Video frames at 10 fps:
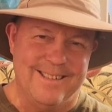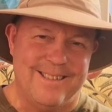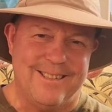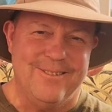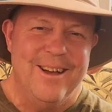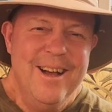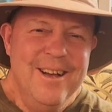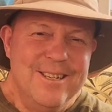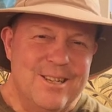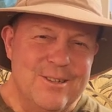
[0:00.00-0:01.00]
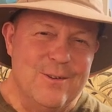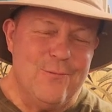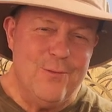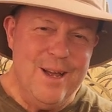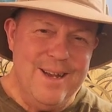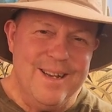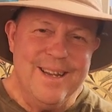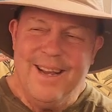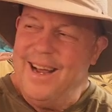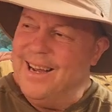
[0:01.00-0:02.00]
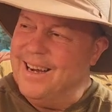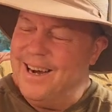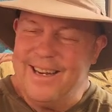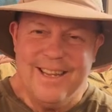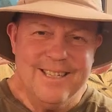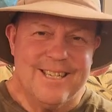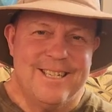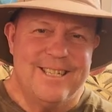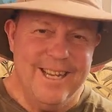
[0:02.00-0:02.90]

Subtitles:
to defend against